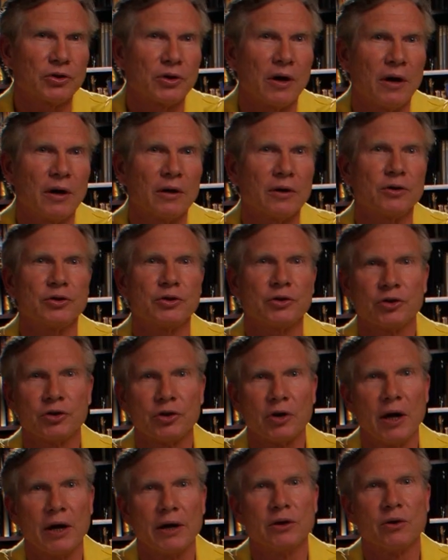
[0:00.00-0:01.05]
scholars
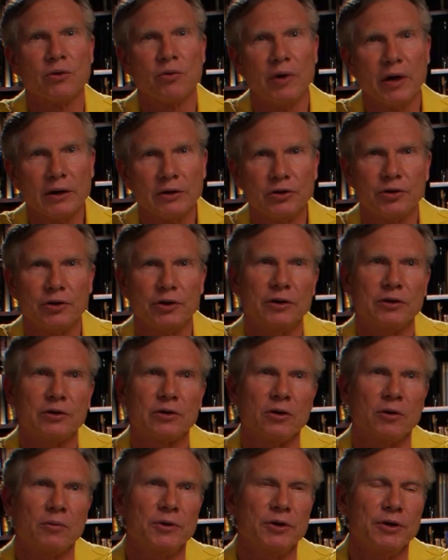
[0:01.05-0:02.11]
assigned the Red Sea
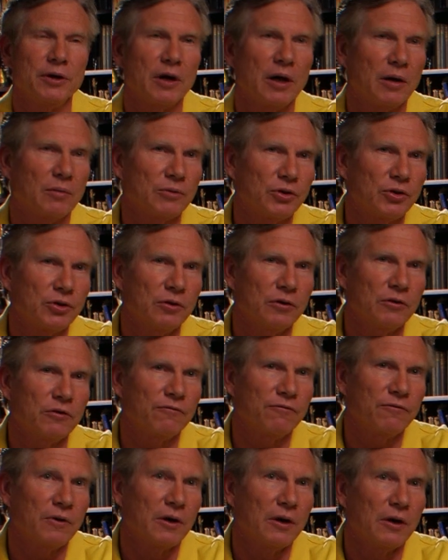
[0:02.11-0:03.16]
term to Yam
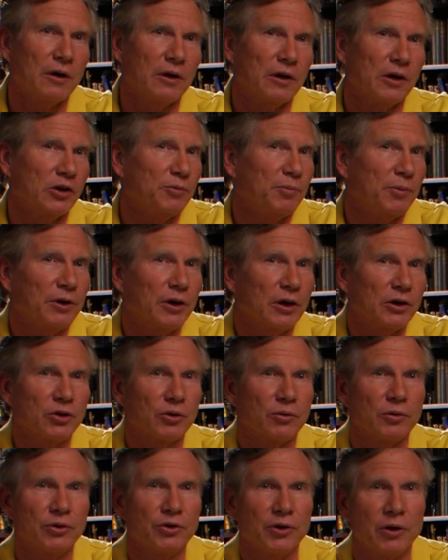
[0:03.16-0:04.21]
Suf is because
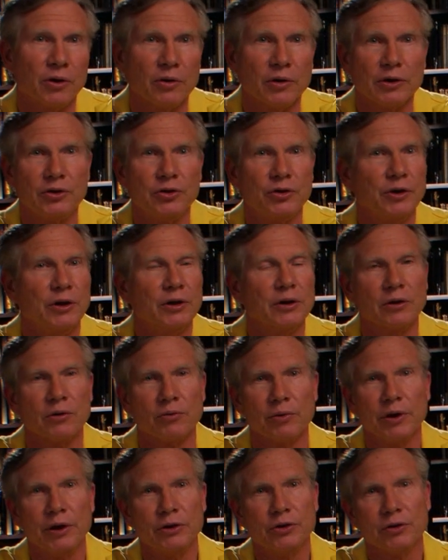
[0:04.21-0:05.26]
it was the only sea in the
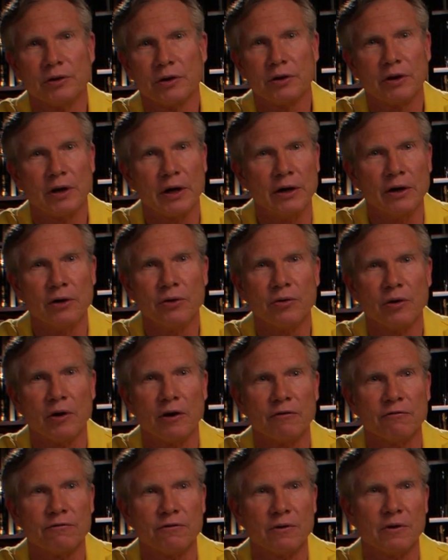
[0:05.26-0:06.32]
region that they knew
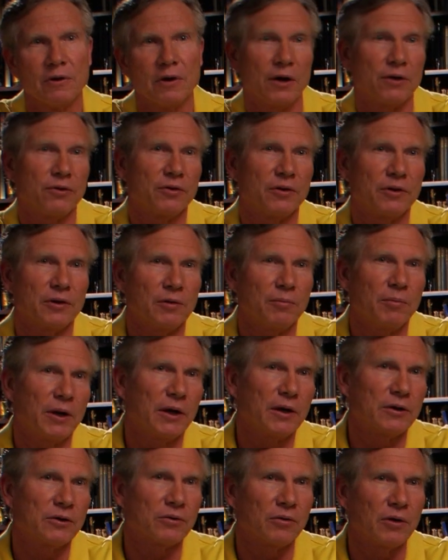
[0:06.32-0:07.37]
of, other than the
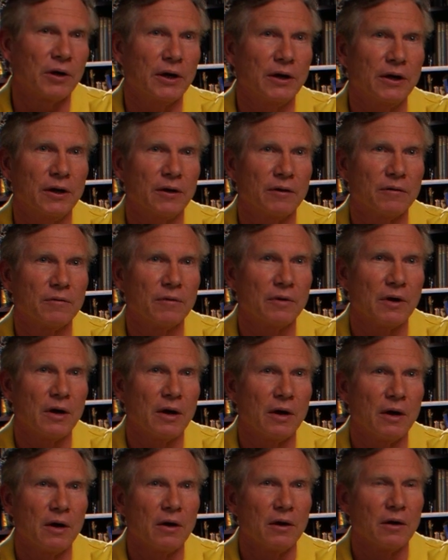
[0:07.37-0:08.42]
Mediterranean,
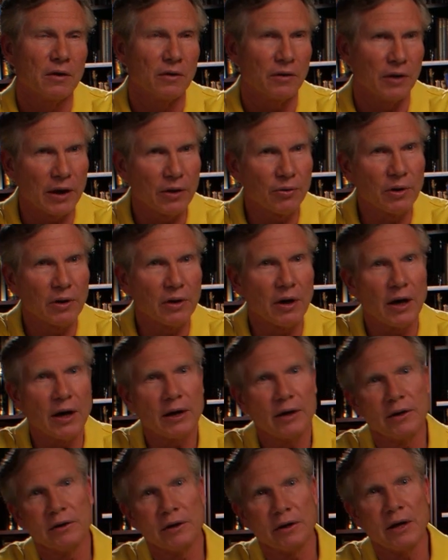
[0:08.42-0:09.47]
they
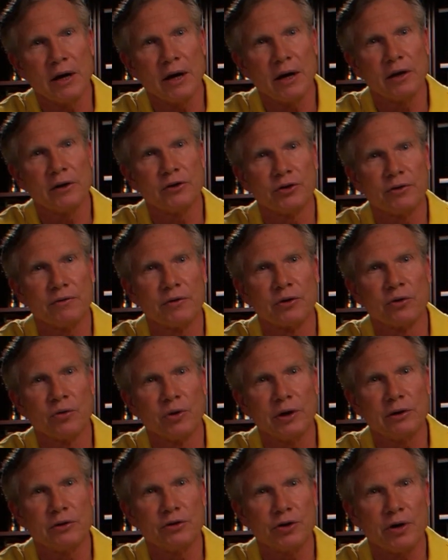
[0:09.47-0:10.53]
relied on the knowledge of the
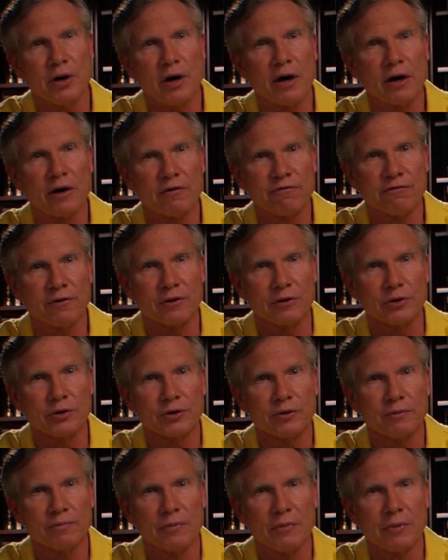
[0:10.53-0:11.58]
Greek geographers.